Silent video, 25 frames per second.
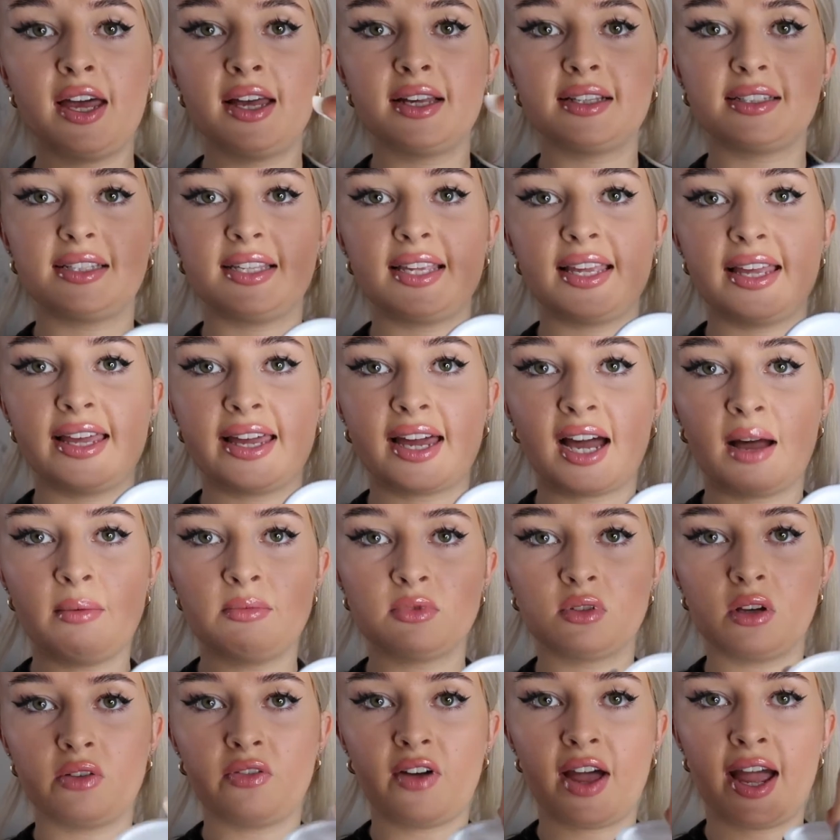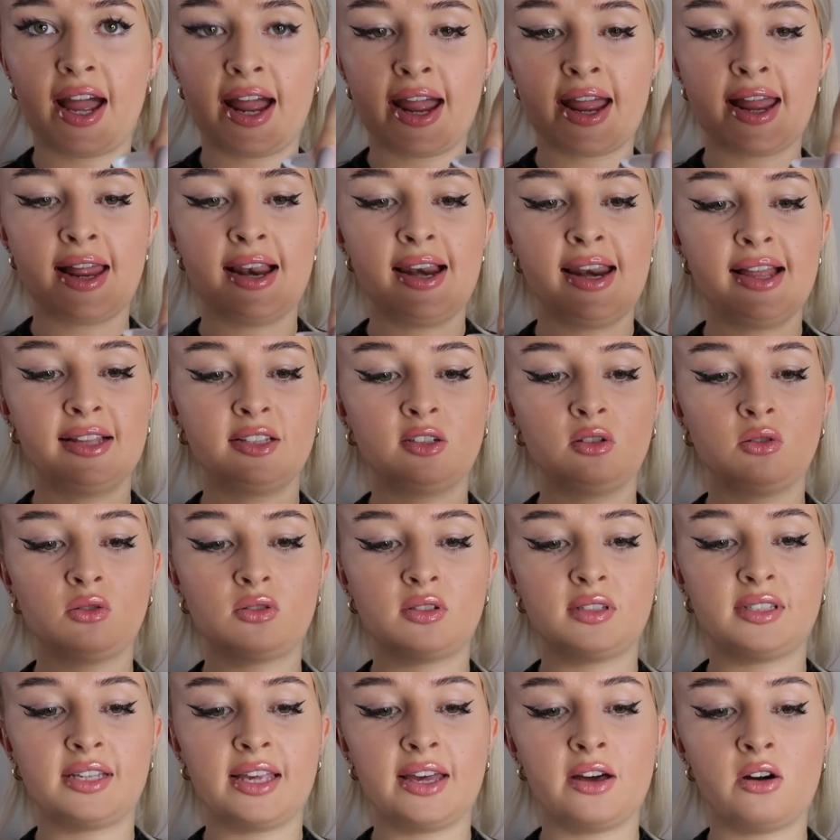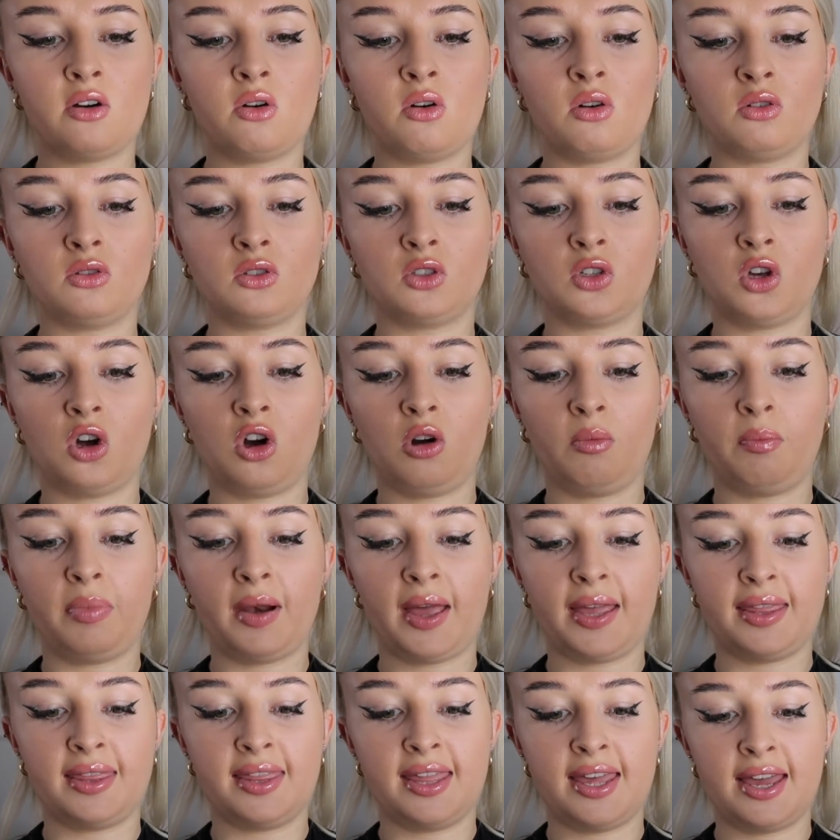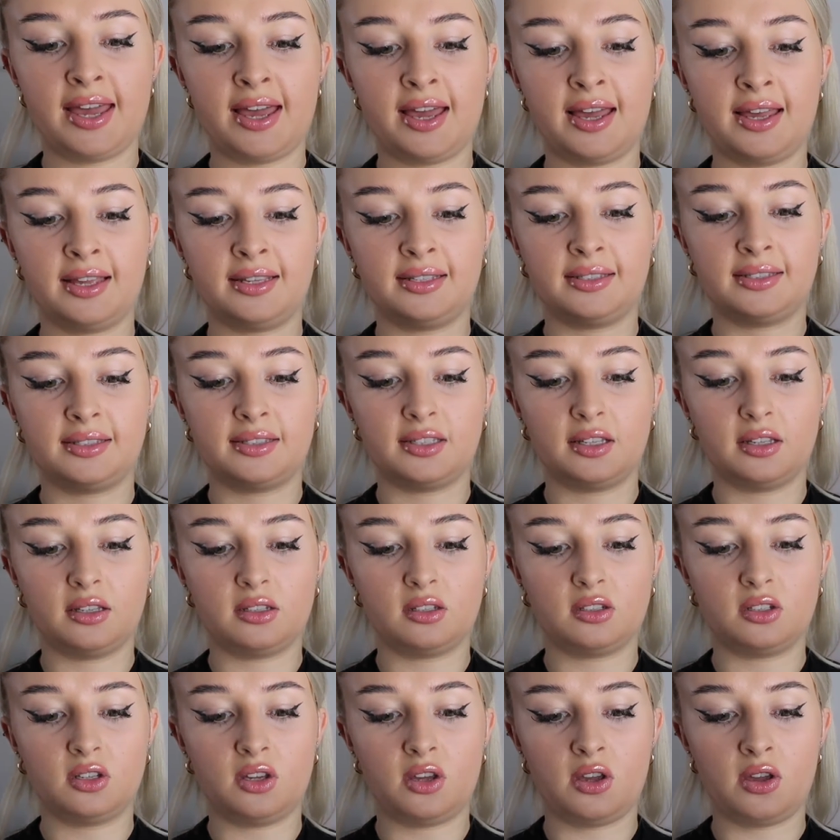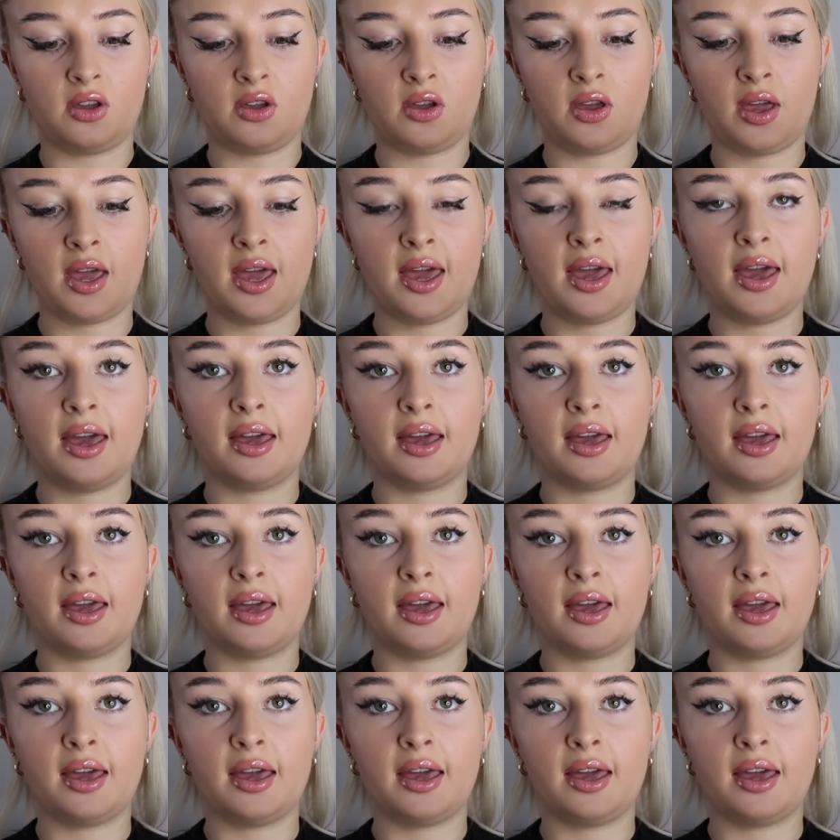See, it comes with a little seal on top like this to